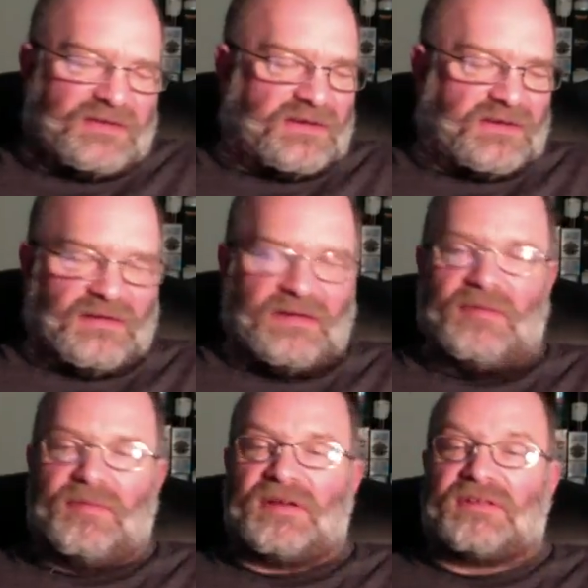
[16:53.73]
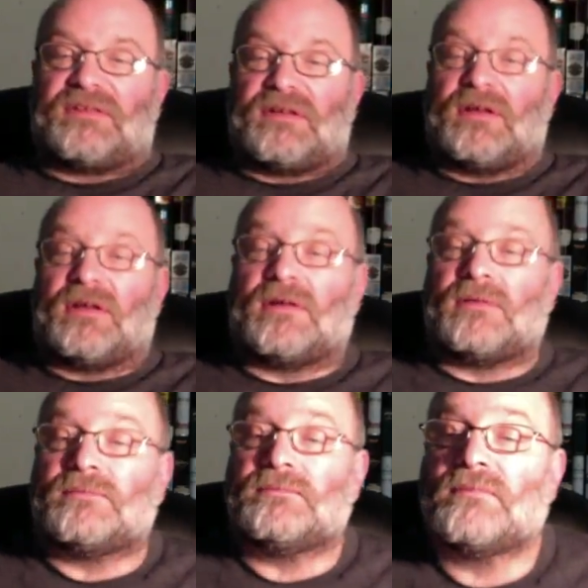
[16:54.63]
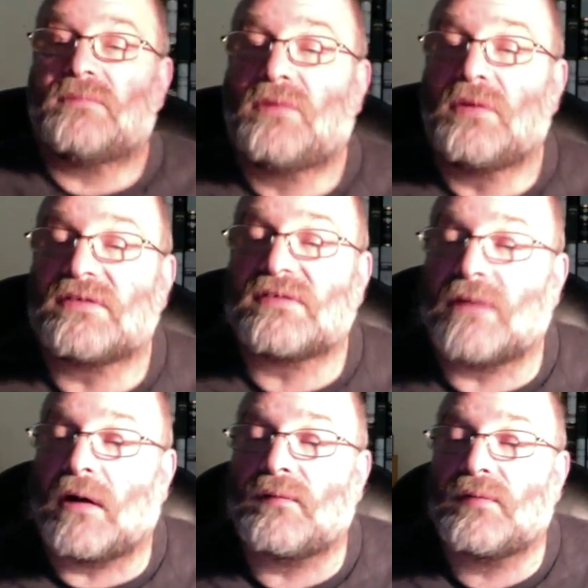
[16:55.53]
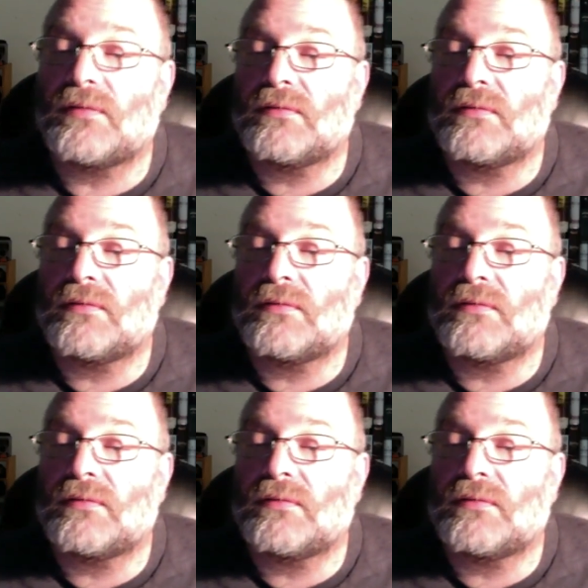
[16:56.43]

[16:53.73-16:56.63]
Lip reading: and a little bit good stuff.